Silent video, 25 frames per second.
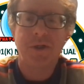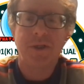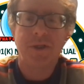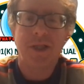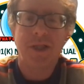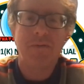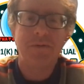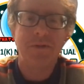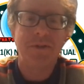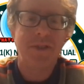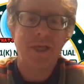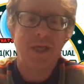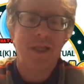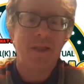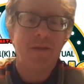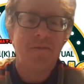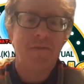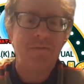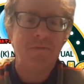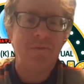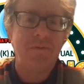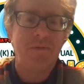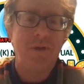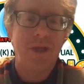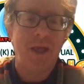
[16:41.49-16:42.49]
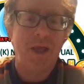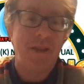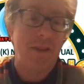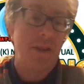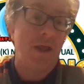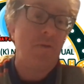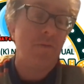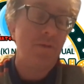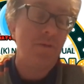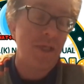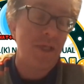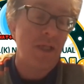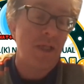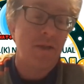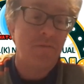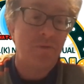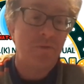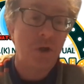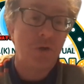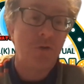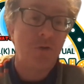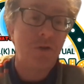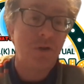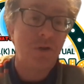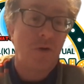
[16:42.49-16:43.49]
and that was the end of
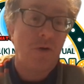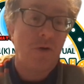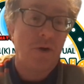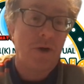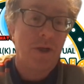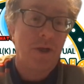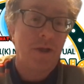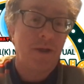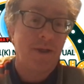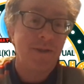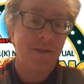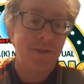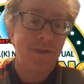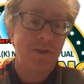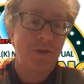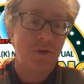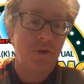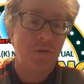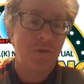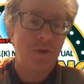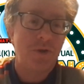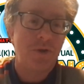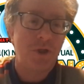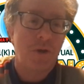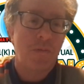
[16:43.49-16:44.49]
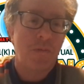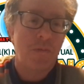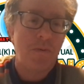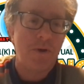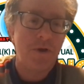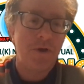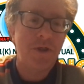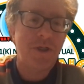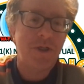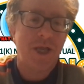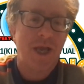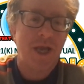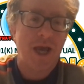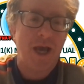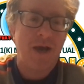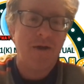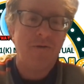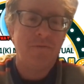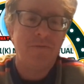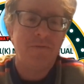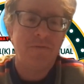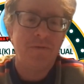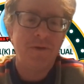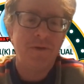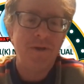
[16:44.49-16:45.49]
Joe Torre, because Joe pushed to
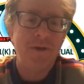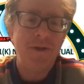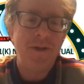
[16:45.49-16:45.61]
have